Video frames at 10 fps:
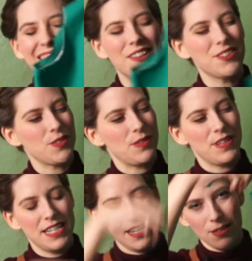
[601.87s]
also I
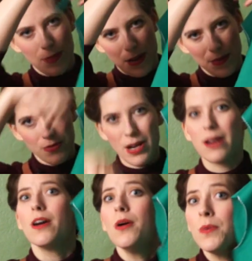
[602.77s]
ran out of bobbin
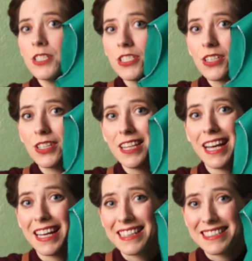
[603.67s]
thread, which is a good
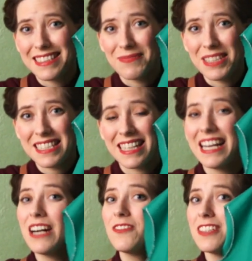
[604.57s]
thing because it means I
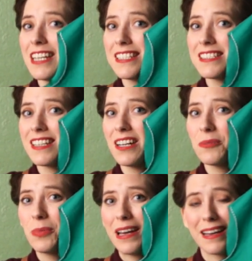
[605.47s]
have less to
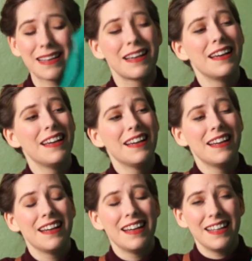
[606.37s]
unpick
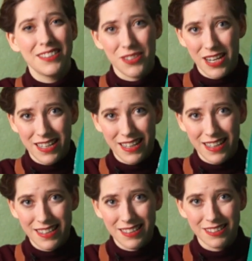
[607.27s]
and try
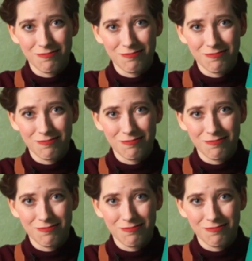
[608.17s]
again.